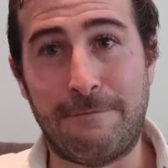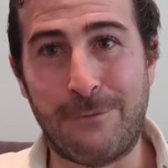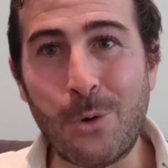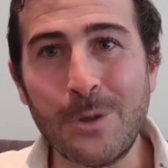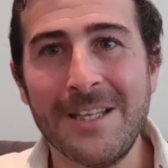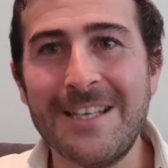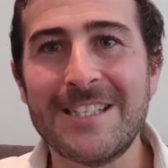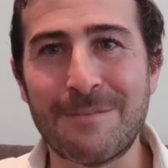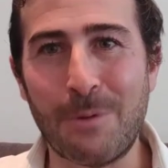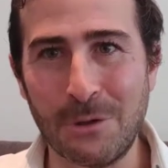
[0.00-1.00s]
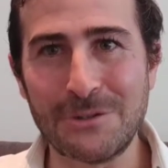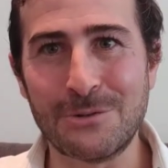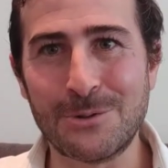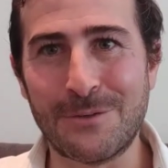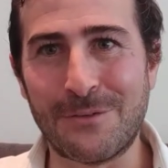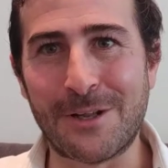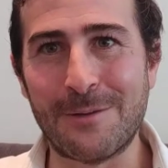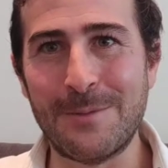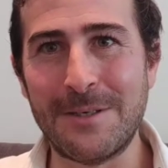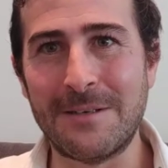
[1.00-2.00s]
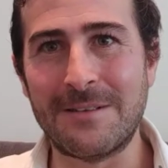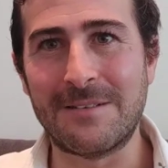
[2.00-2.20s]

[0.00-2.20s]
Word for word: four years of personal development